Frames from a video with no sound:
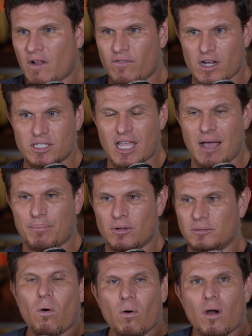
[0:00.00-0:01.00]
for
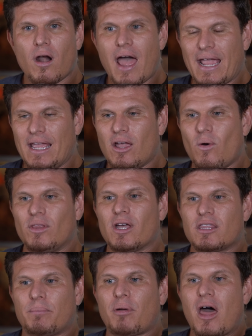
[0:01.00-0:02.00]
example. Or I can go and
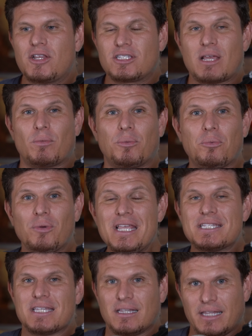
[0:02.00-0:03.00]
look at the projects that were
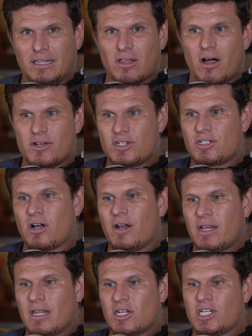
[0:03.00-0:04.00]
recently launched on
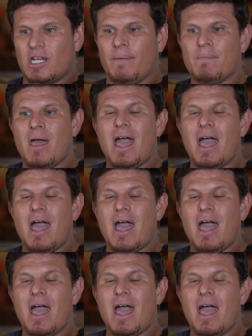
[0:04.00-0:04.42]
Ignition